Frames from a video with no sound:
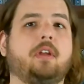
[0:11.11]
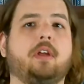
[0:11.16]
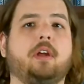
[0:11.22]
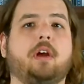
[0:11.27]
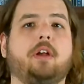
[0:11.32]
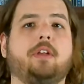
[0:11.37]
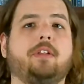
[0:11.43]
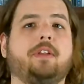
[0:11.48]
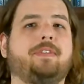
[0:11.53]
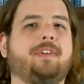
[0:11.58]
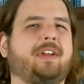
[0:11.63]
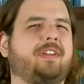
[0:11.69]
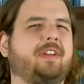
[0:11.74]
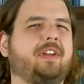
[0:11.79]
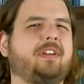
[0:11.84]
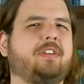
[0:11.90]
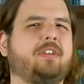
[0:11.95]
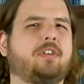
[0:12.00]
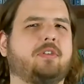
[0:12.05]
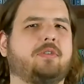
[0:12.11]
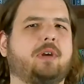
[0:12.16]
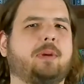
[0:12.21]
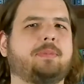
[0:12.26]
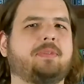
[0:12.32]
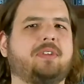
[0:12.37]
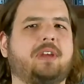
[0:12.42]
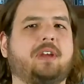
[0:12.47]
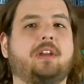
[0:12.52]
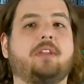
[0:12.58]
I'll leave a link to their
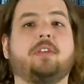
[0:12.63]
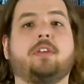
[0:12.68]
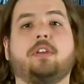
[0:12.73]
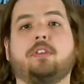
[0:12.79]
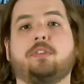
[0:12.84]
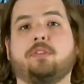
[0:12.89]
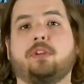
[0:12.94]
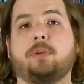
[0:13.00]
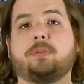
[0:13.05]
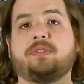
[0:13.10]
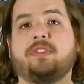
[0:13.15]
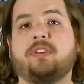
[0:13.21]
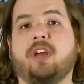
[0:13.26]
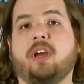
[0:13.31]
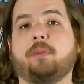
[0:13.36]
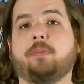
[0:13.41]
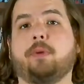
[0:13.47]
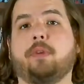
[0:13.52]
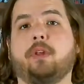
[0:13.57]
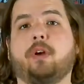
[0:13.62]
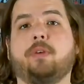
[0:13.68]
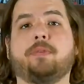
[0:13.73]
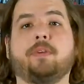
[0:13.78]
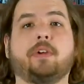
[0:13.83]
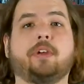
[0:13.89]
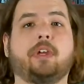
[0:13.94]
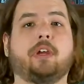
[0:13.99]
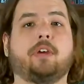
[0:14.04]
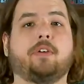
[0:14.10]
website in the description down below if you're
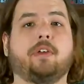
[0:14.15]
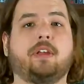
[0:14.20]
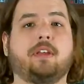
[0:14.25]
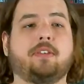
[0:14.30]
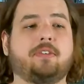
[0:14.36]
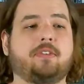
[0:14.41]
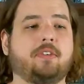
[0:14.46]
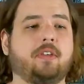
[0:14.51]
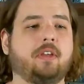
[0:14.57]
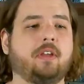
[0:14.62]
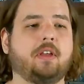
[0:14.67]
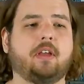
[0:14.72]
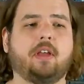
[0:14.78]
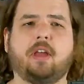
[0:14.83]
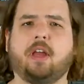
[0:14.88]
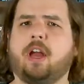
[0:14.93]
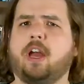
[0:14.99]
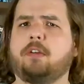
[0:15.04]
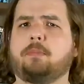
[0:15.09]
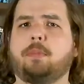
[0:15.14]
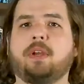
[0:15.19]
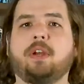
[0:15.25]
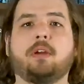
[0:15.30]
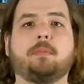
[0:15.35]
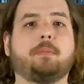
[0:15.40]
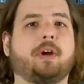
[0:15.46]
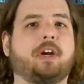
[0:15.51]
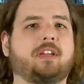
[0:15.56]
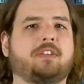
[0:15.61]
curious. I've been
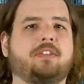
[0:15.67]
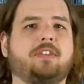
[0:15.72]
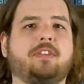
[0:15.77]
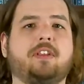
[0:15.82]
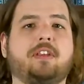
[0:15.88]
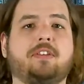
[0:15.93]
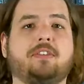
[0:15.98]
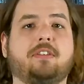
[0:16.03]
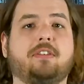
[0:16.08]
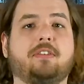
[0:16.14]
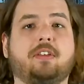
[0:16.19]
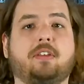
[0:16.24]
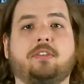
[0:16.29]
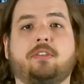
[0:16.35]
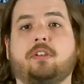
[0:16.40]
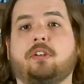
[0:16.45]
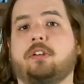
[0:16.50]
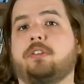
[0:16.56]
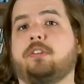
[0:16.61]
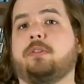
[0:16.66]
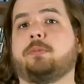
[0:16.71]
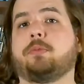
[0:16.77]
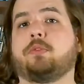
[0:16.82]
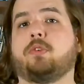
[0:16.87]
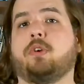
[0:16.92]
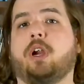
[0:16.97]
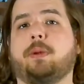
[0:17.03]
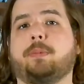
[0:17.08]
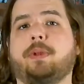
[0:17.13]
unboxing these since I started
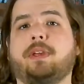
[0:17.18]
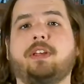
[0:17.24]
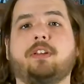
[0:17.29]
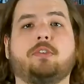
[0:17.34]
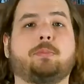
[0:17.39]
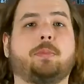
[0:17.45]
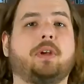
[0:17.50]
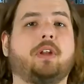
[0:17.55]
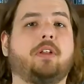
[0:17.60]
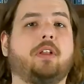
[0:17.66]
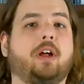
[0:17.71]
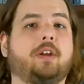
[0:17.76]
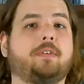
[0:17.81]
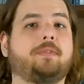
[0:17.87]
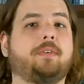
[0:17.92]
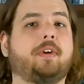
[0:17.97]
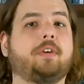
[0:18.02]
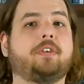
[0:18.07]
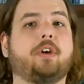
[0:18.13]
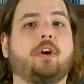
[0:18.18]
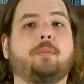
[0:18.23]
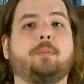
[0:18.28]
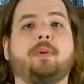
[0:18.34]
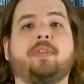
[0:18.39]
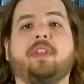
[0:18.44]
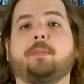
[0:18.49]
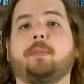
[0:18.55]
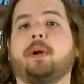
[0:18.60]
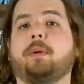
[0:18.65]
subscribing. It's been a lot of fun to open
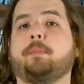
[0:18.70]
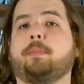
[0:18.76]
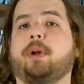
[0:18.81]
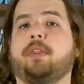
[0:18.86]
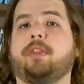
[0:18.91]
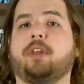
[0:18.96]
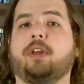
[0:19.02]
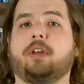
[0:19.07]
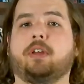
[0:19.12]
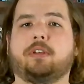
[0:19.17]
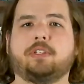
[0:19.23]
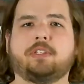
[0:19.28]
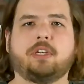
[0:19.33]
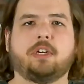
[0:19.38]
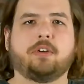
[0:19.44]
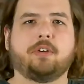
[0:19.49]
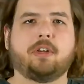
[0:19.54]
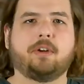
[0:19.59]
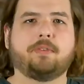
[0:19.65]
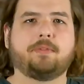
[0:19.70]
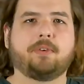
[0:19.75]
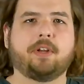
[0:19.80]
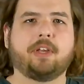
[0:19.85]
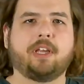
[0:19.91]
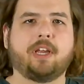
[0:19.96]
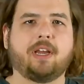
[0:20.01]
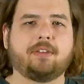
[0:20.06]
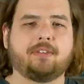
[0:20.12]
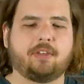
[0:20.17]
them up on the channel here for you
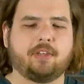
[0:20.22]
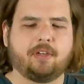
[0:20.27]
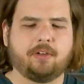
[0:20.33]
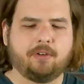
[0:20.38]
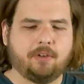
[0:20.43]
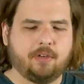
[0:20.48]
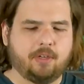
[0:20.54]
guys here.